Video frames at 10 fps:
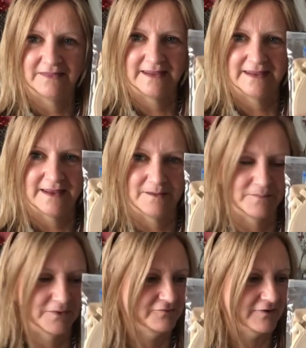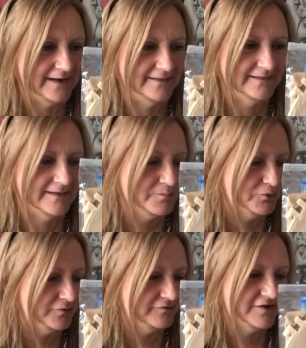the threads, the
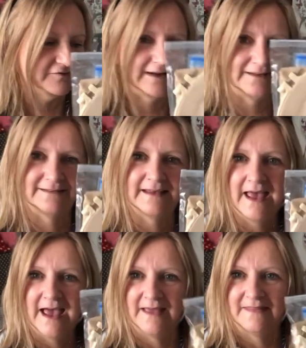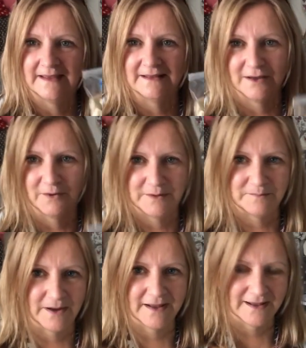embroidery threads, and that can go
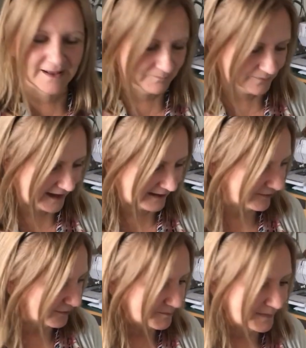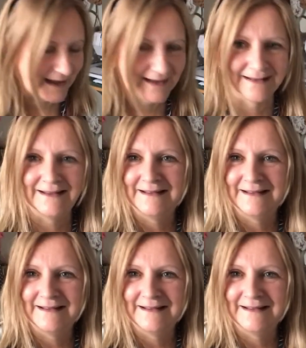in my carry-on bag.